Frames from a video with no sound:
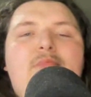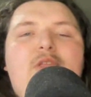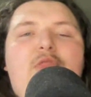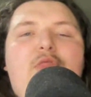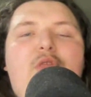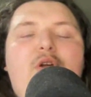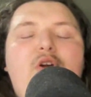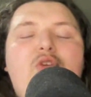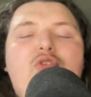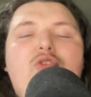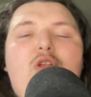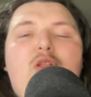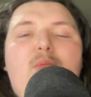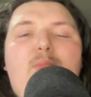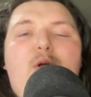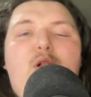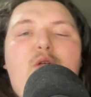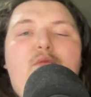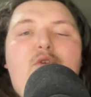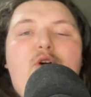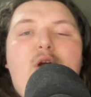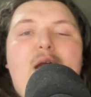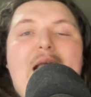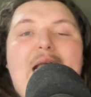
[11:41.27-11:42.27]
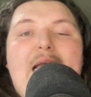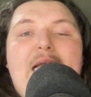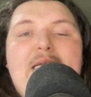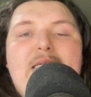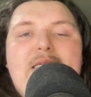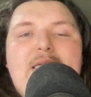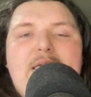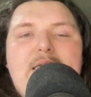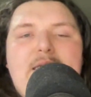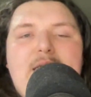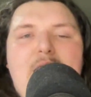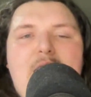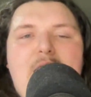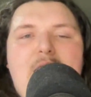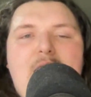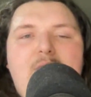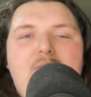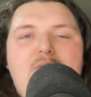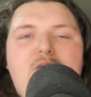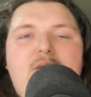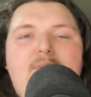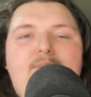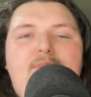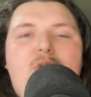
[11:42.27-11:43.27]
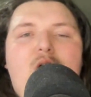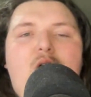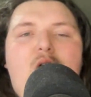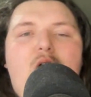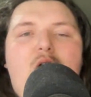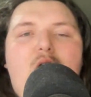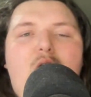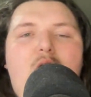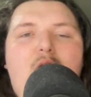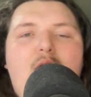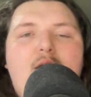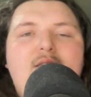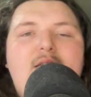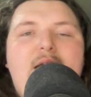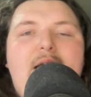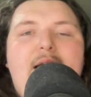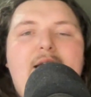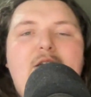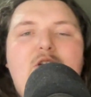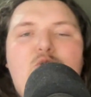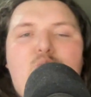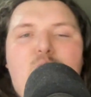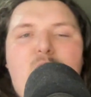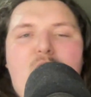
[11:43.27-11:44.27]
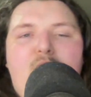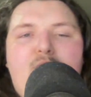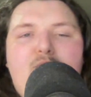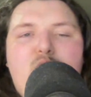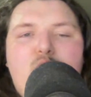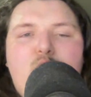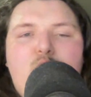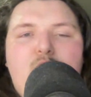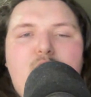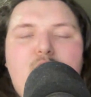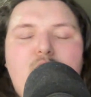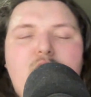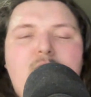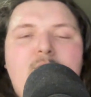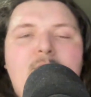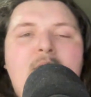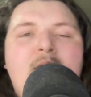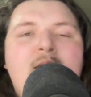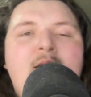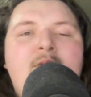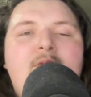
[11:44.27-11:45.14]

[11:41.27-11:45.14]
The Thunder turned the ball over 18 times. The Hawks had 12 turnovers.